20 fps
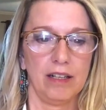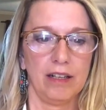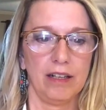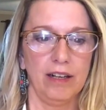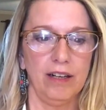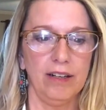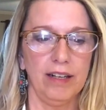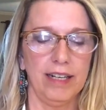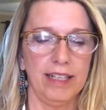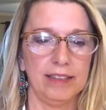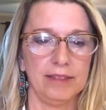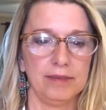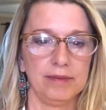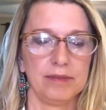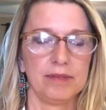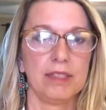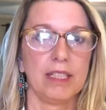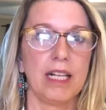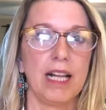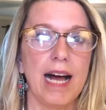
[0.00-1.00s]
All right.
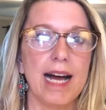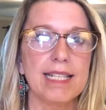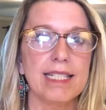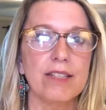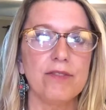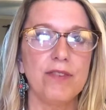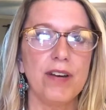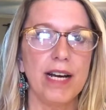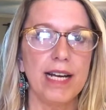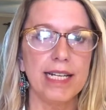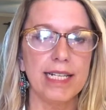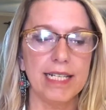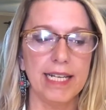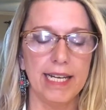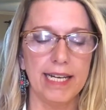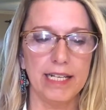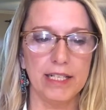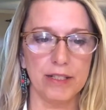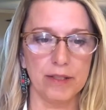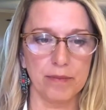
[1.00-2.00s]
Classifying
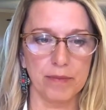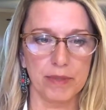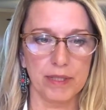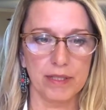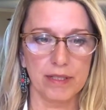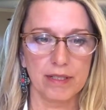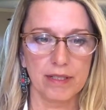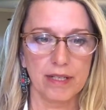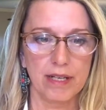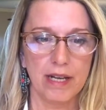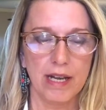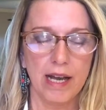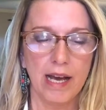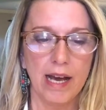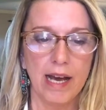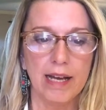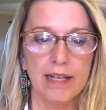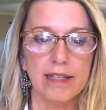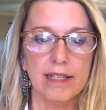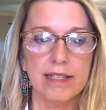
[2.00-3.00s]
kingdoms.
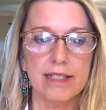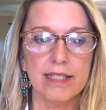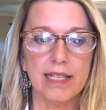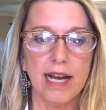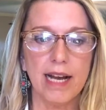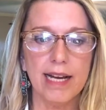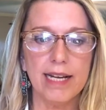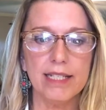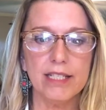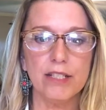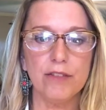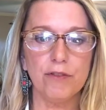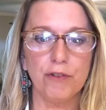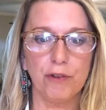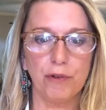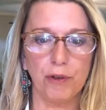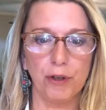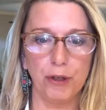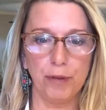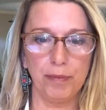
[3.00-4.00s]
The science of
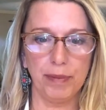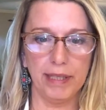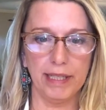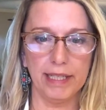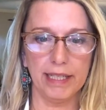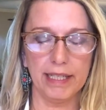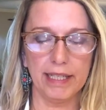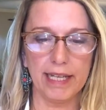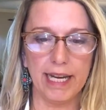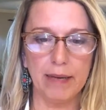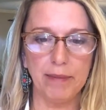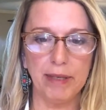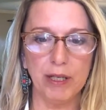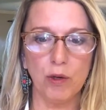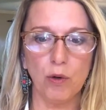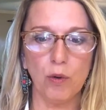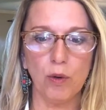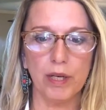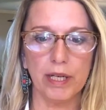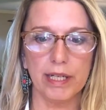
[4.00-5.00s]
grouping and naming
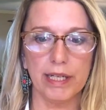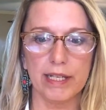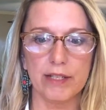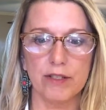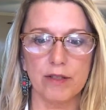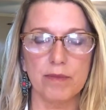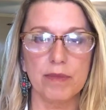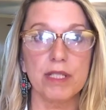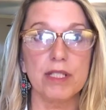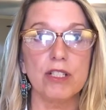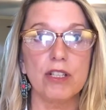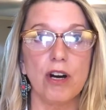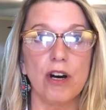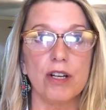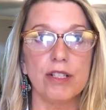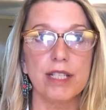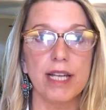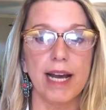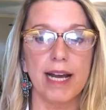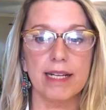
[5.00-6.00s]
organisms is
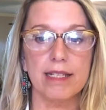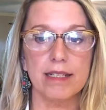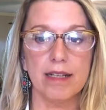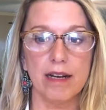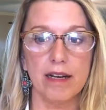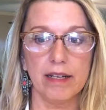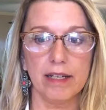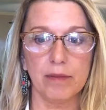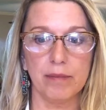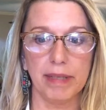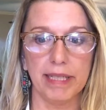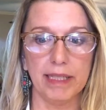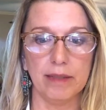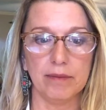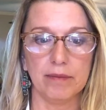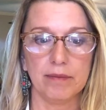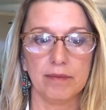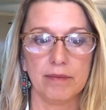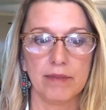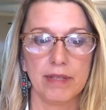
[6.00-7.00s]
called taxonomy.
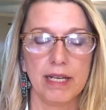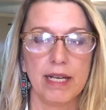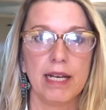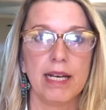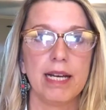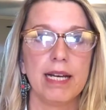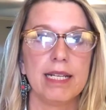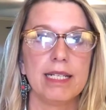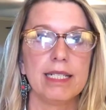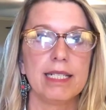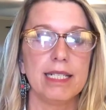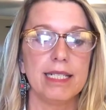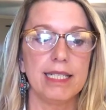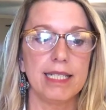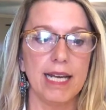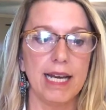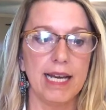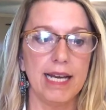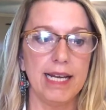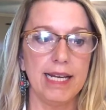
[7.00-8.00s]

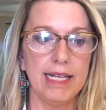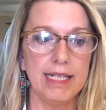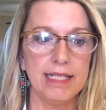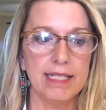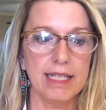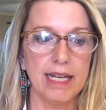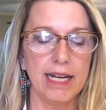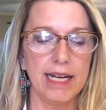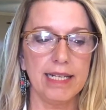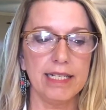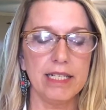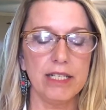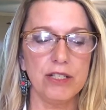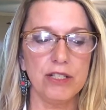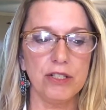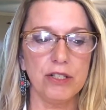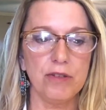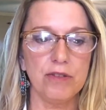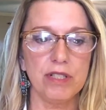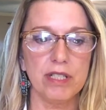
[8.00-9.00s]
Today, scientists
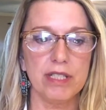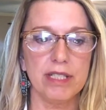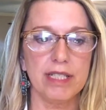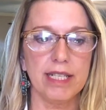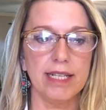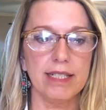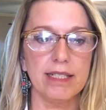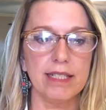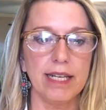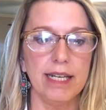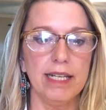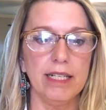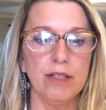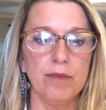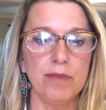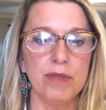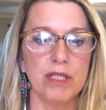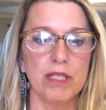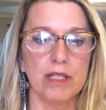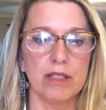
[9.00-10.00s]
use a 6-kingdom
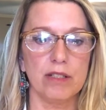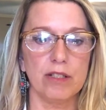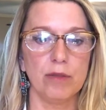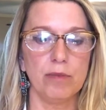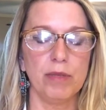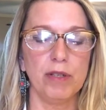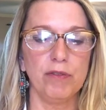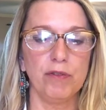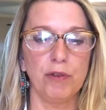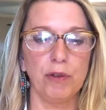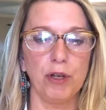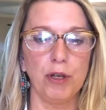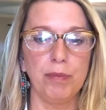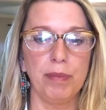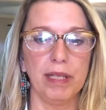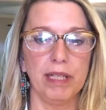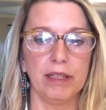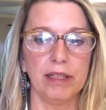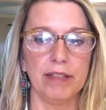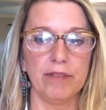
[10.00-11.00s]
system of
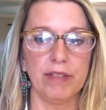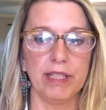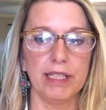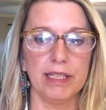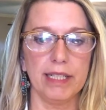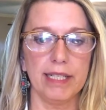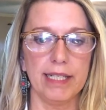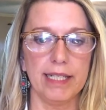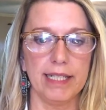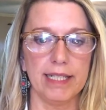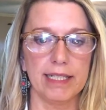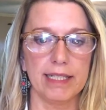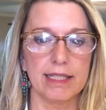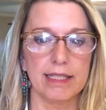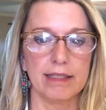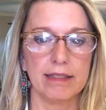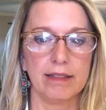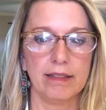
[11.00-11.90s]
grouping living things.